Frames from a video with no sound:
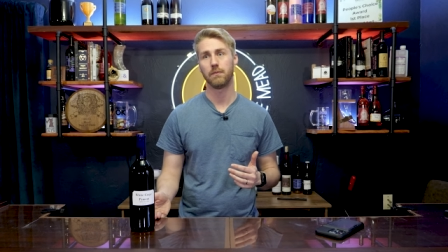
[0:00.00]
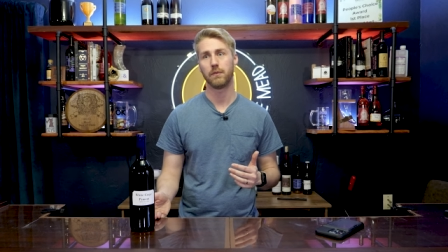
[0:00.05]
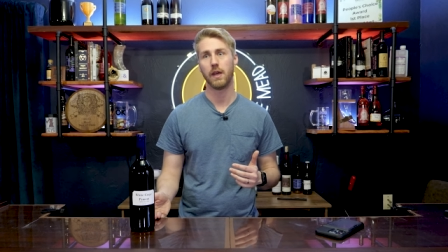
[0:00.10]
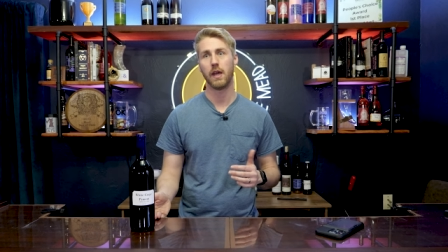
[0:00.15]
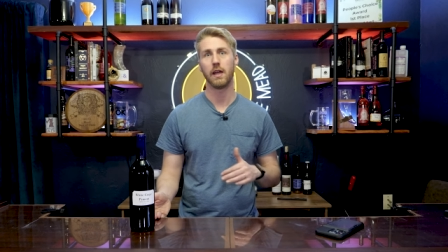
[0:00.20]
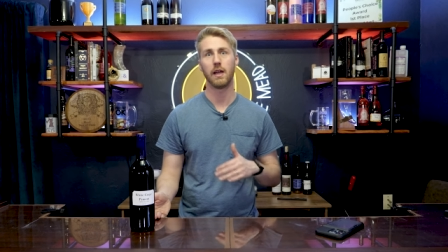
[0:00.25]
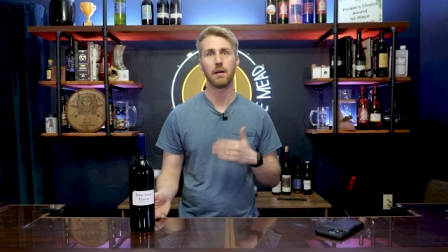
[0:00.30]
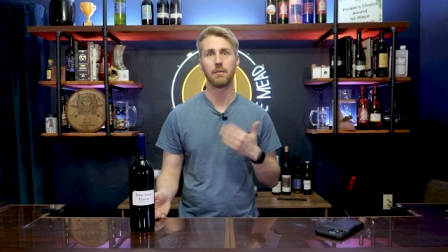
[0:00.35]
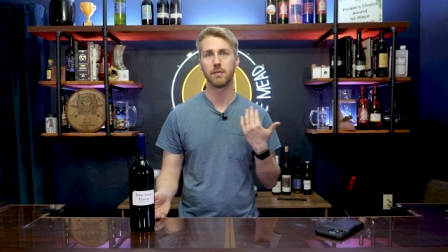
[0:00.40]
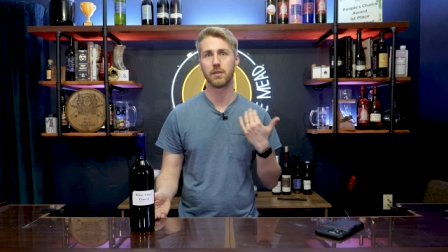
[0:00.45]

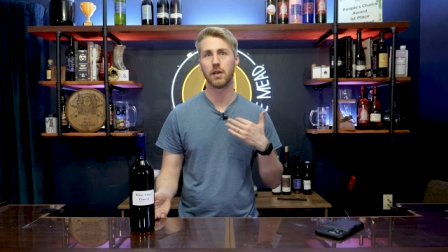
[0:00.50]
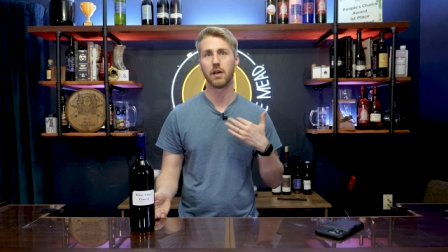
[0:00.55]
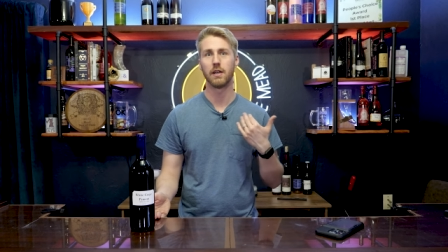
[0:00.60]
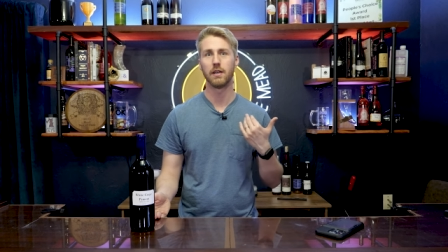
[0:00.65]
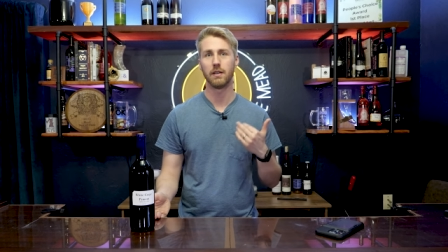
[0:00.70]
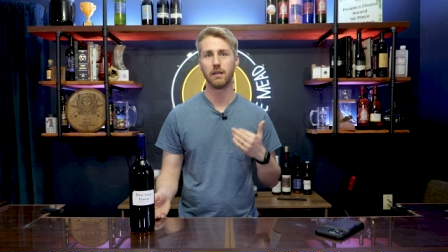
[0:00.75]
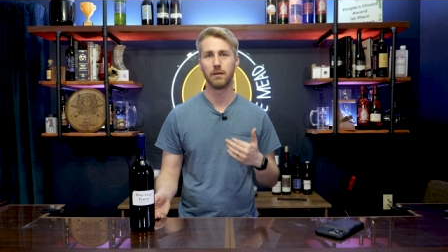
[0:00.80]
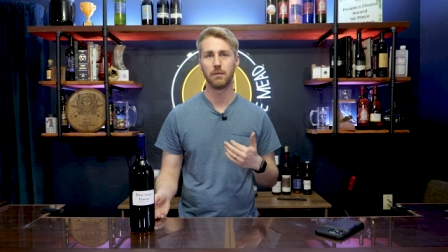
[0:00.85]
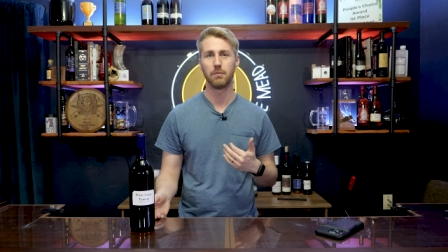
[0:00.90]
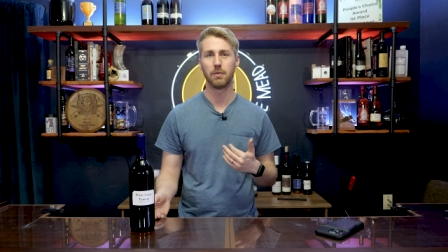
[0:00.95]
hey, I'm
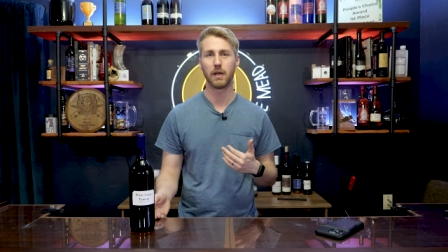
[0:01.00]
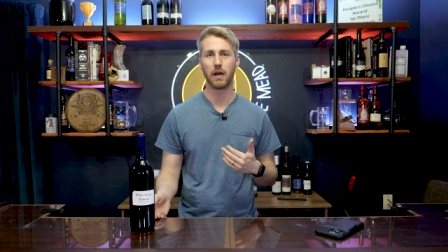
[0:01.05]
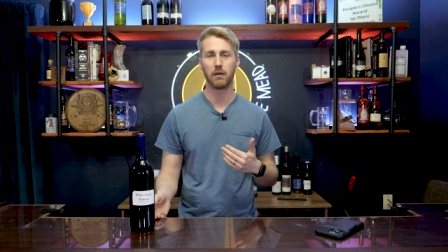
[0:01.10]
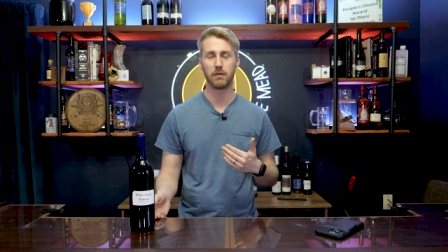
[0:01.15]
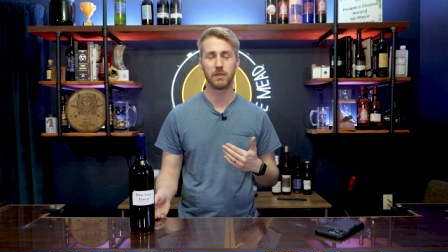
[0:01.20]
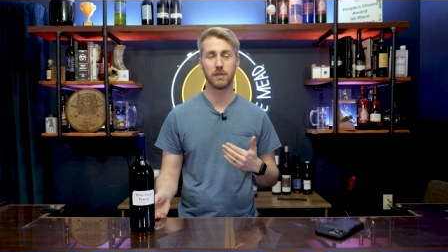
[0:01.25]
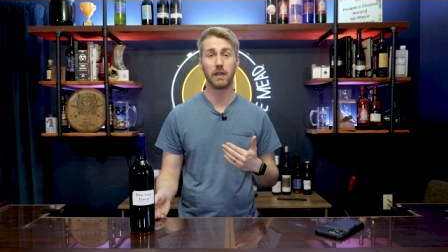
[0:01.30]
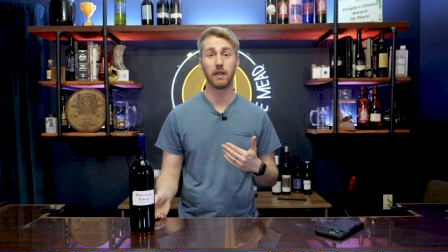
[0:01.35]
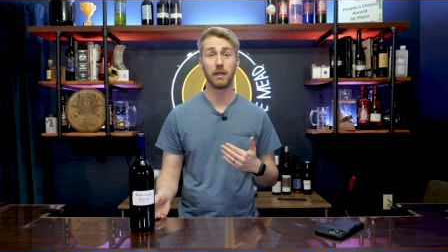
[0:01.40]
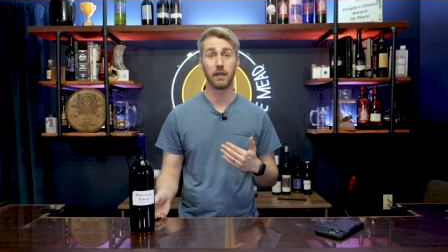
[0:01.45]
done. But I
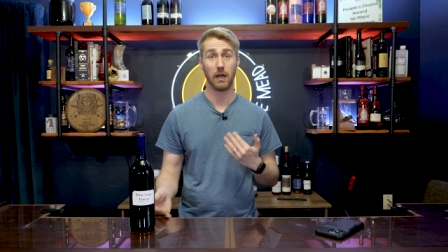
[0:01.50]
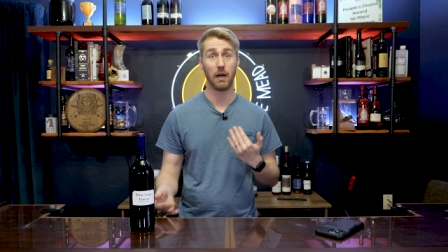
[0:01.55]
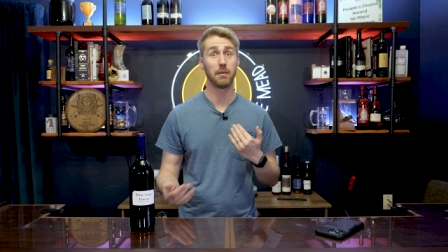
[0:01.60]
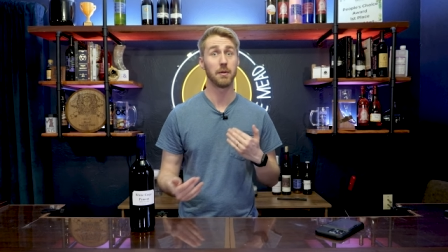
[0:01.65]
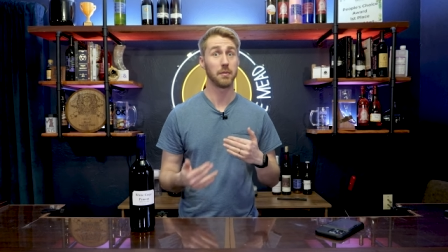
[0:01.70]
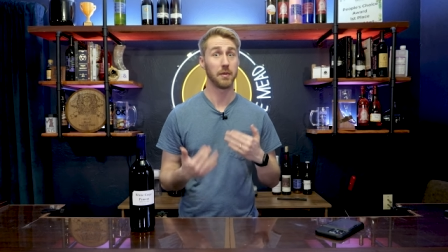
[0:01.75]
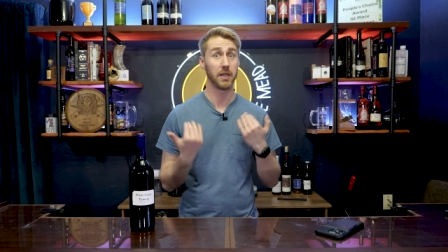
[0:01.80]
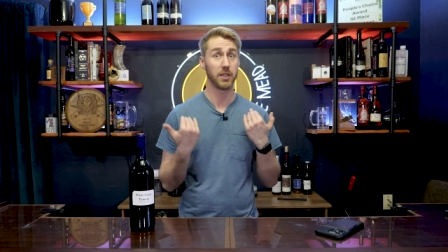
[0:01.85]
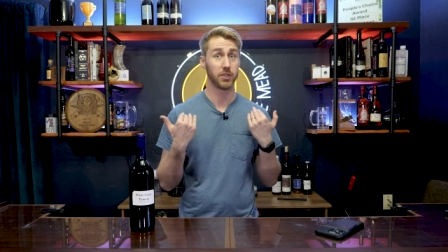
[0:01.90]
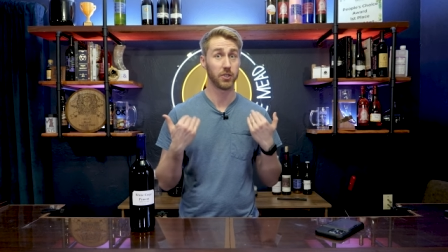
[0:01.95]
was like, I'm
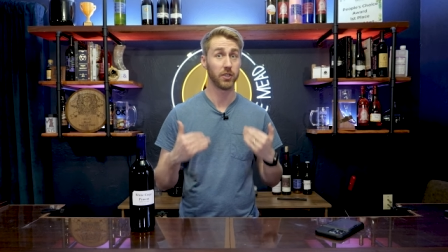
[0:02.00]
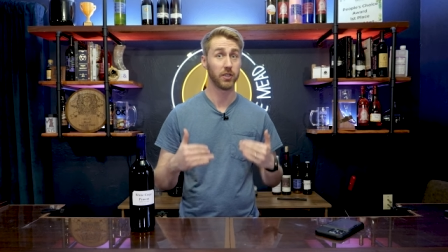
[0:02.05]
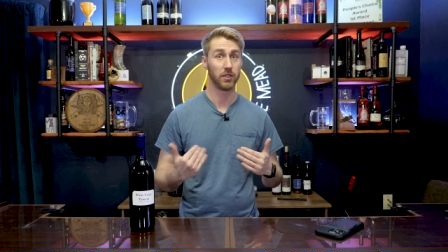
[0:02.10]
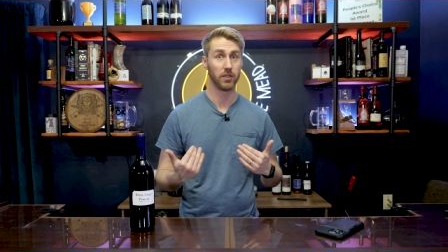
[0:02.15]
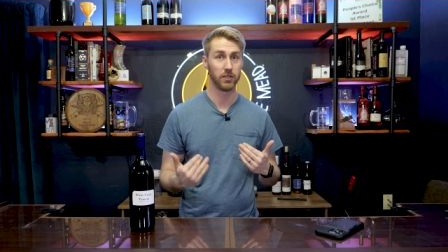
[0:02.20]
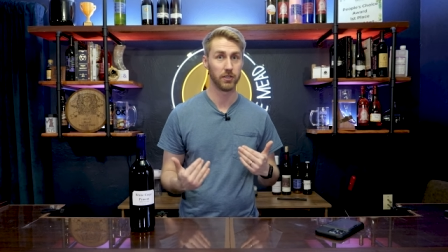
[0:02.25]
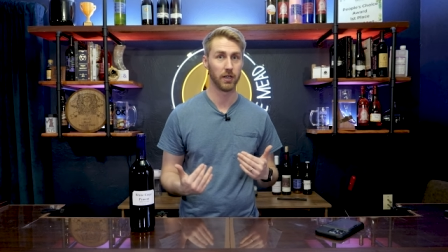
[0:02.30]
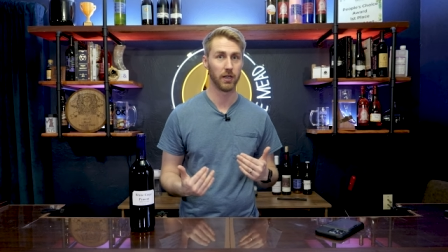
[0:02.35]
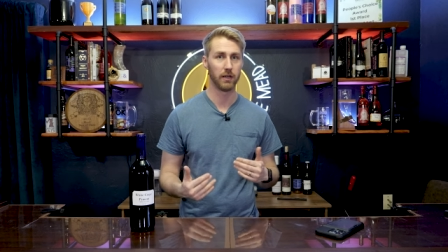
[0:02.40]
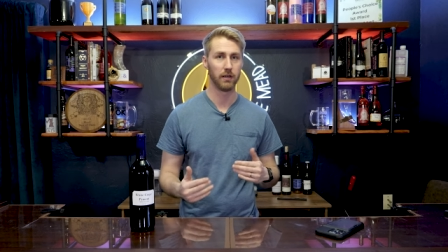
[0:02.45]
gonna make sure
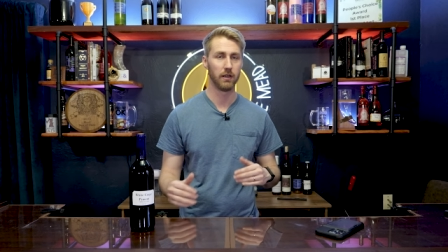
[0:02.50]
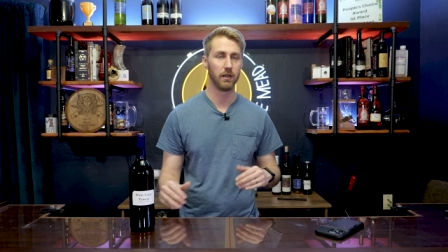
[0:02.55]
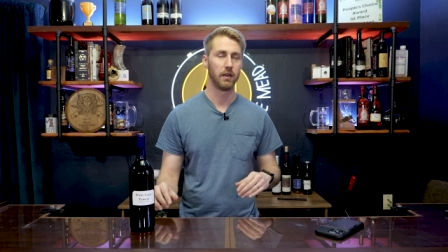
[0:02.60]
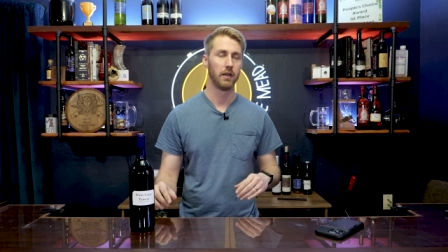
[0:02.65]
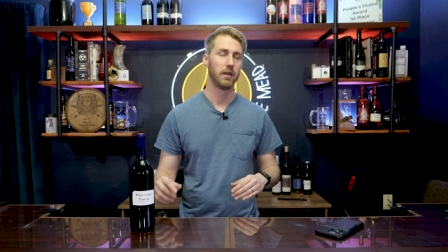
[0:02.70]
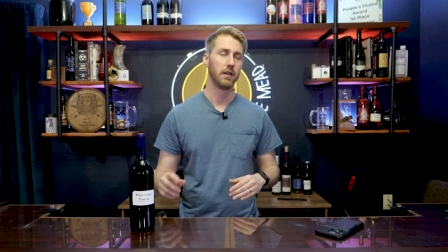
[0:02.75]
you're done.